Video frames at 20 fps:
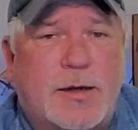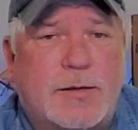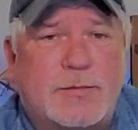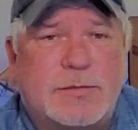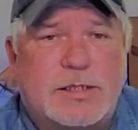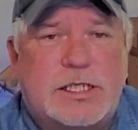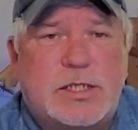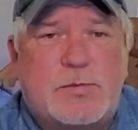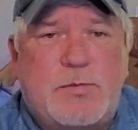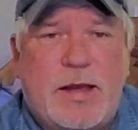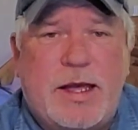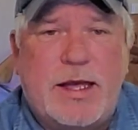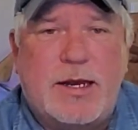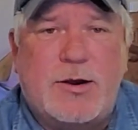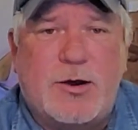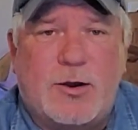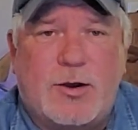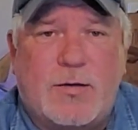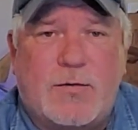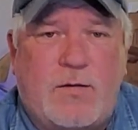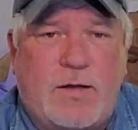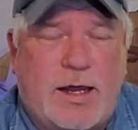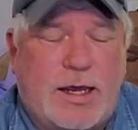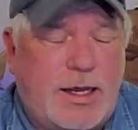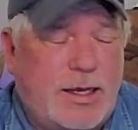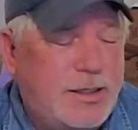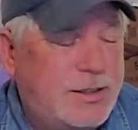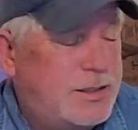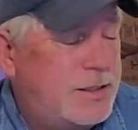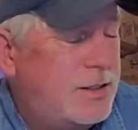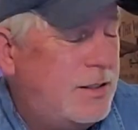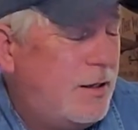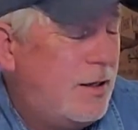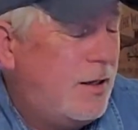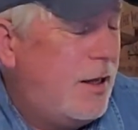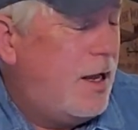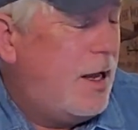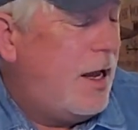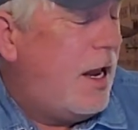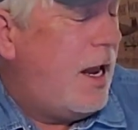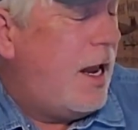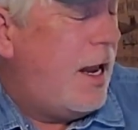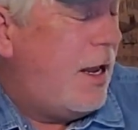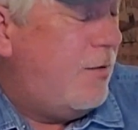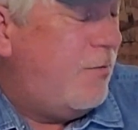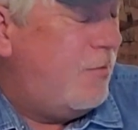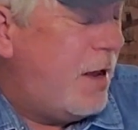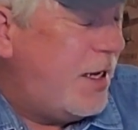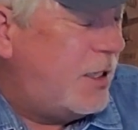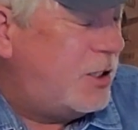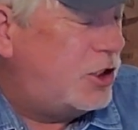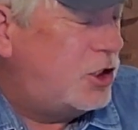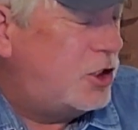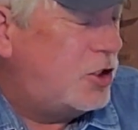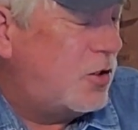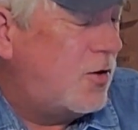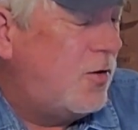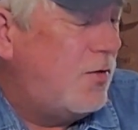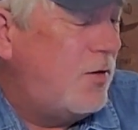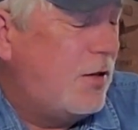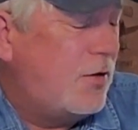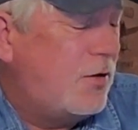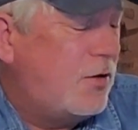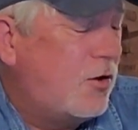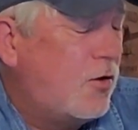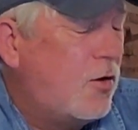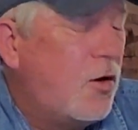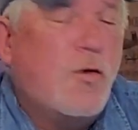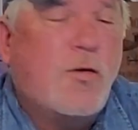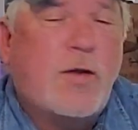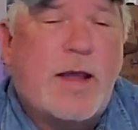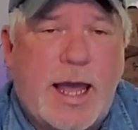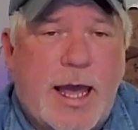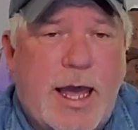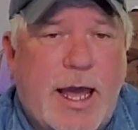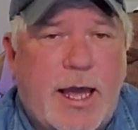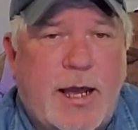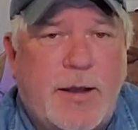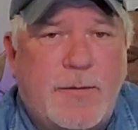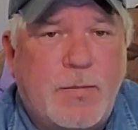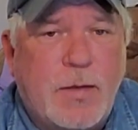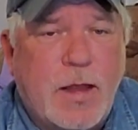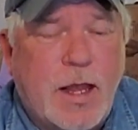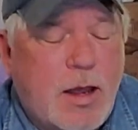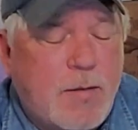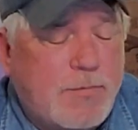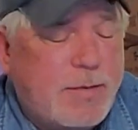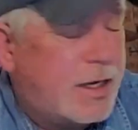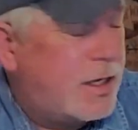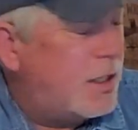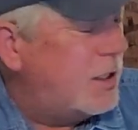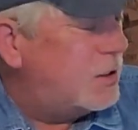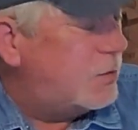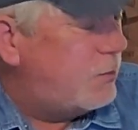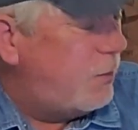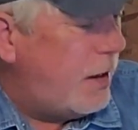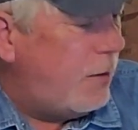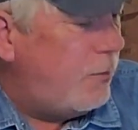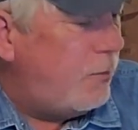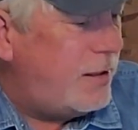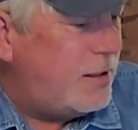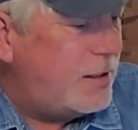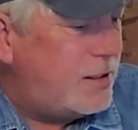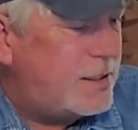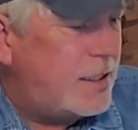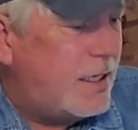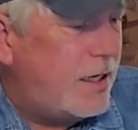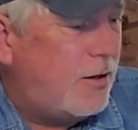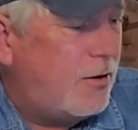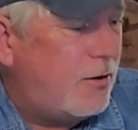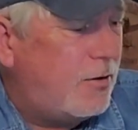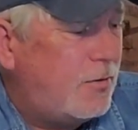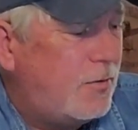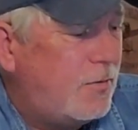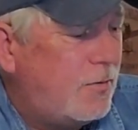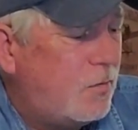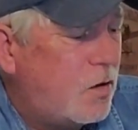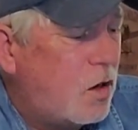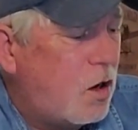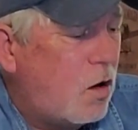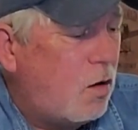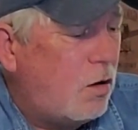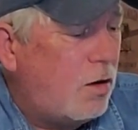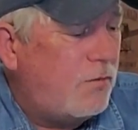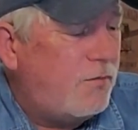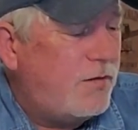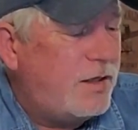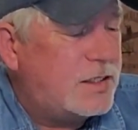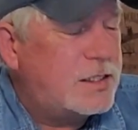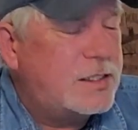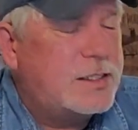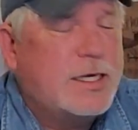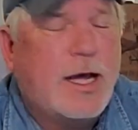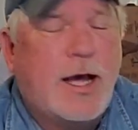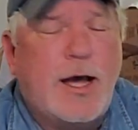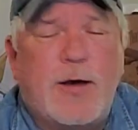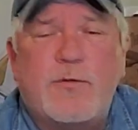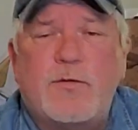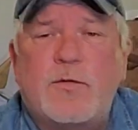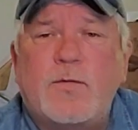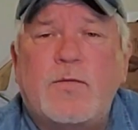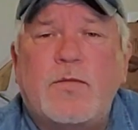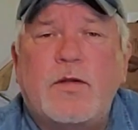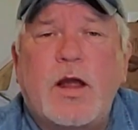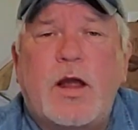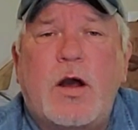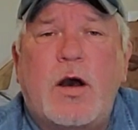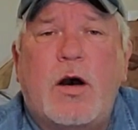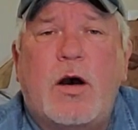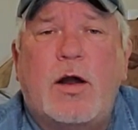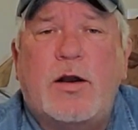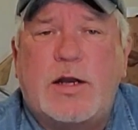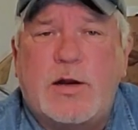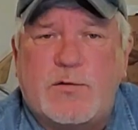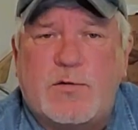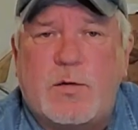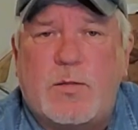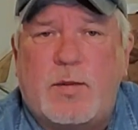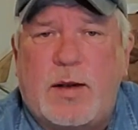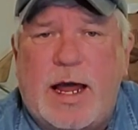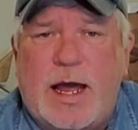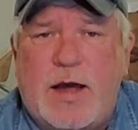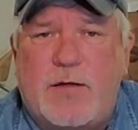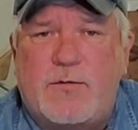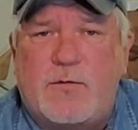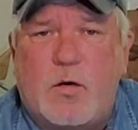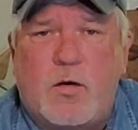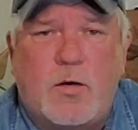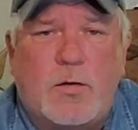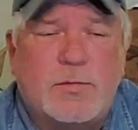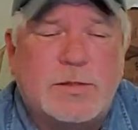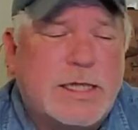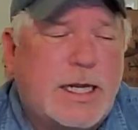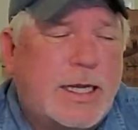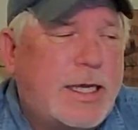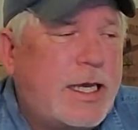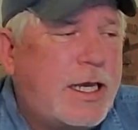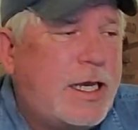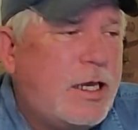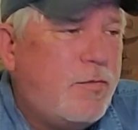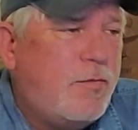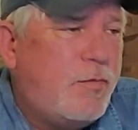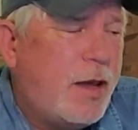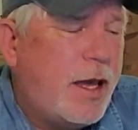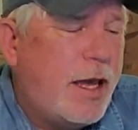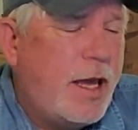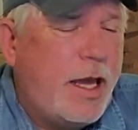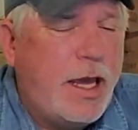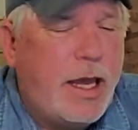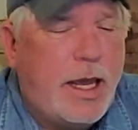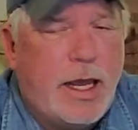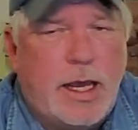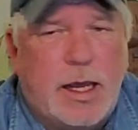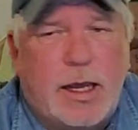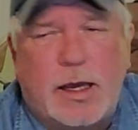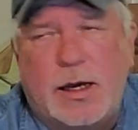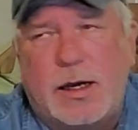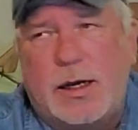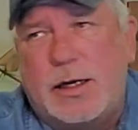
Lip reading: spin all of these and make sure that they're okay, because we resell all of this stuff on different platforms like eBay,